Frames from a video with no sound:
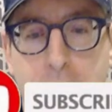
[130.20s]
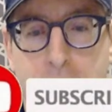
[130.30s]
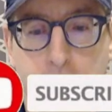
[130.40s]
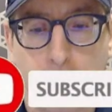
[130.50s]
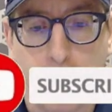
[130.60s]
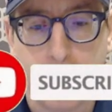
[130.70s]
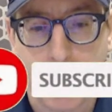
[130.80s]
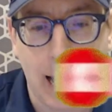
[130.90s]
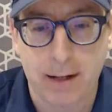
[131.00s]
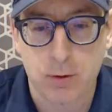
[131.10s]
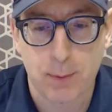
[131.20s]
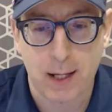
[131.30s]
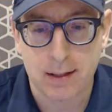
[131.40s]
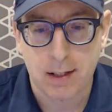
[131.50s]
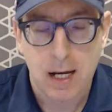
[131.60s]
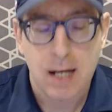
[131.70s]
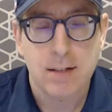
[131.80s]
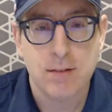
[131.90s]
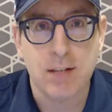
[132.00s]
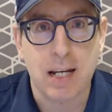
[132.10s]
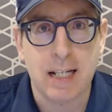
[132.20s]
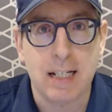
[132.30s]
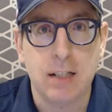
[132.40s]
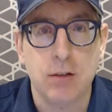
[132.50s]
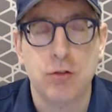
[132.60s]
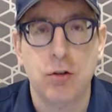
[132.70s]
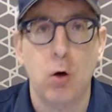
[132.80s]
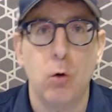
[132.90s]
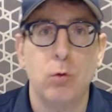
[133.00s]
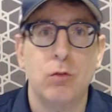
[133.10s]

Thai Expat Daily Show.